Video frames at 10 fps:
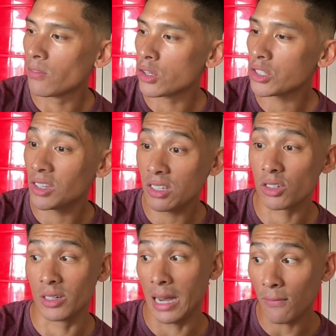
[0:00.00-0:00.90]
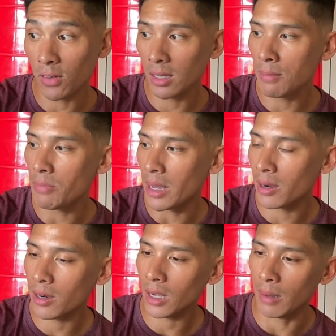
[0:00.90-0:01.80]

version, these are definitely better.